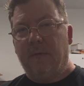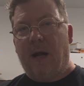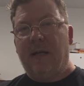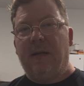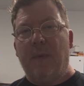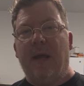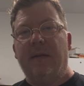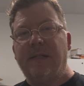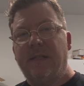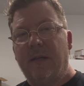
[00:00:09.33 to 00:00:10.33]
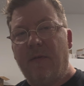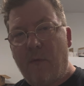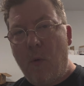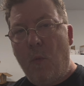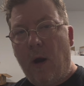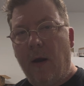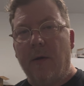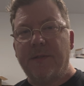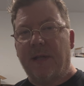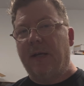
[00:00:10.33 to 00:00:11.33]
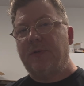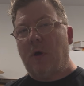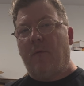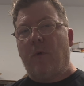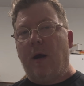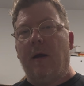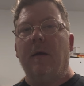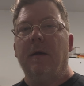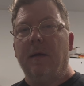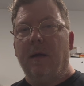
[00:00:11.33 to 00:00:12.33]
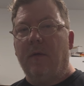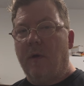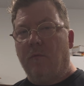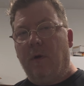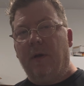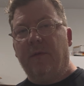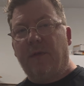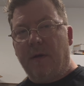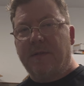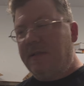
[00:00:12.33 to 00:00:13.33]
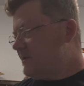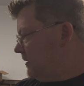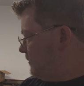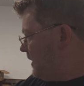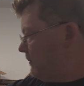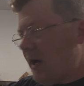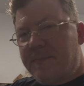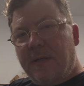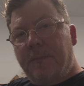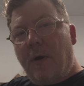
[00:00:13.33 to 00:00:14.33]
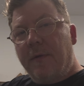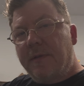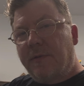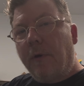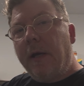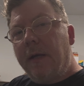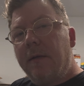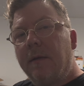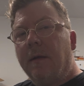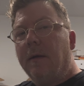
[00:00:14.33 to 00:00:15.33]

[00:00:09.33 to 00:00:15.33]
Ride Command is the firmware / software that runs their system that pops up on the screen